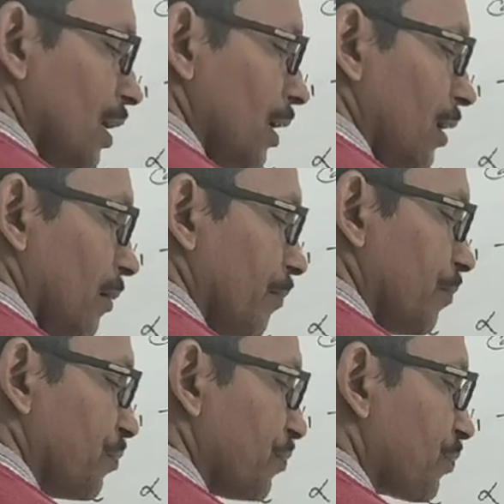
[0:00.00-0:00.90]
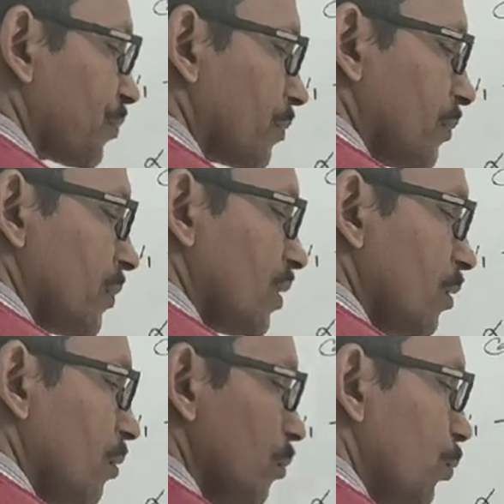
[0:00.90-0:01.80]
T
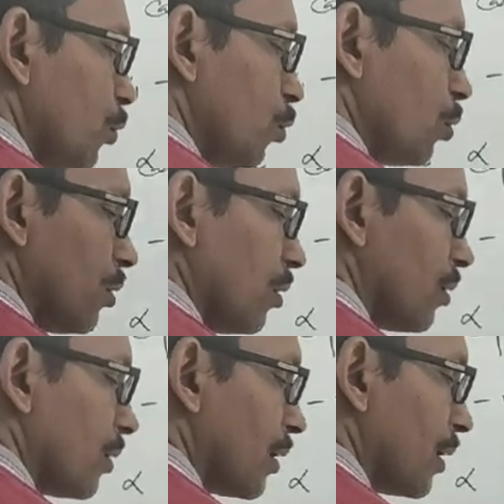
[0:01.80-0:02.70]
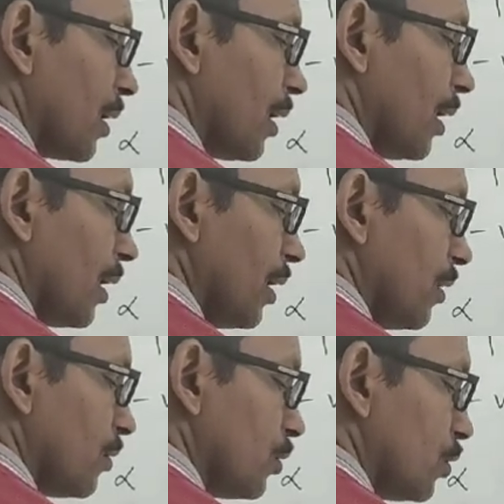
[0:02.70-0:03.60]
4
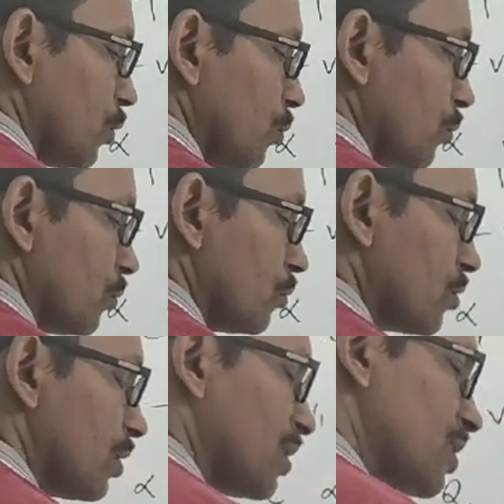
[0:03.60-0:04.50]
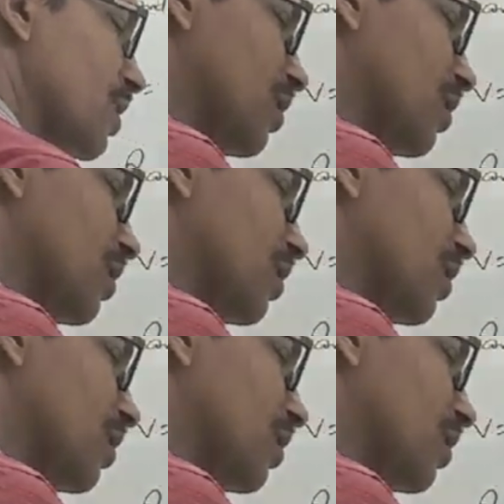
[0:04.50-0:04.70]
A 2. So